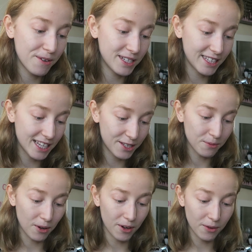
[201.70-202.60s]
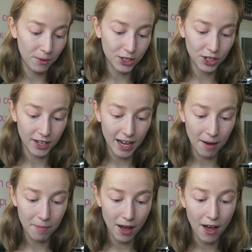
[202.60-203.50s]
noticed this one, which I
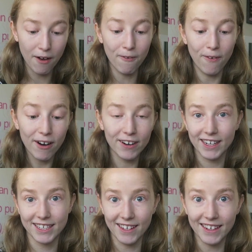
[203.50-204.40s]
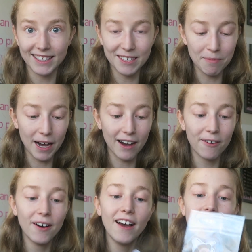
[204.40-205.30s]
am very excited
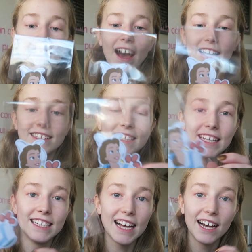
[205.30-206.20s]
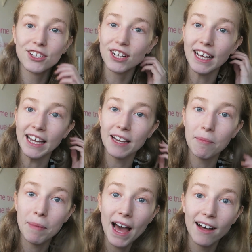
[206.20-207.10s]
about. And it is
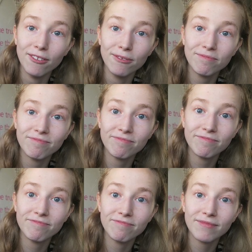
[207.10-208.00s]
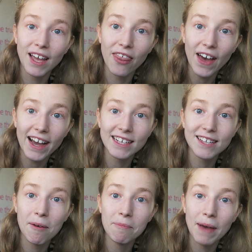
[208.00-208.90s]
actually Belle. That
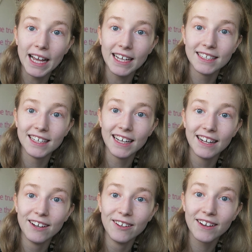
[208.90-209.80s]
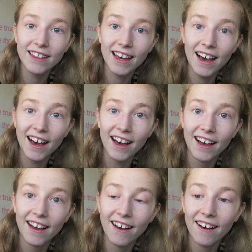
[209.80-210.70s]
is amazing. Look at that.
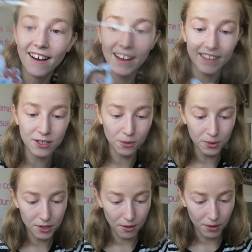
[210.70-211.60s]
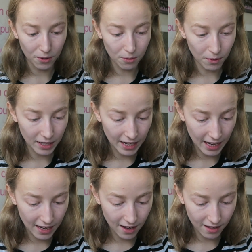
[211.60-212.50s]
And there's also another one in
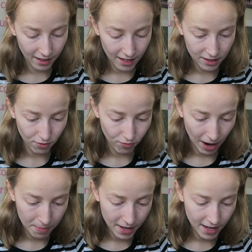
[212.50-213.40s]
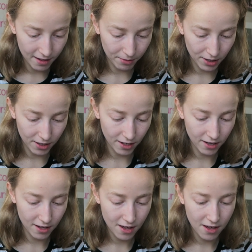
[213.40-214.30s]
here. I think it's a rabbit. I'm going to
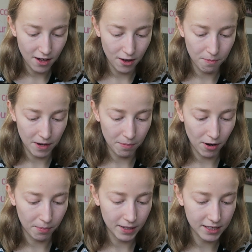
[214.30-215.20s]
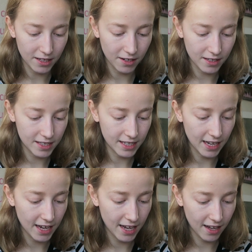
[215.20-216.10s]
open it properly so you can
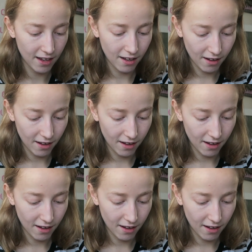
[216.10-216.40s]
see it.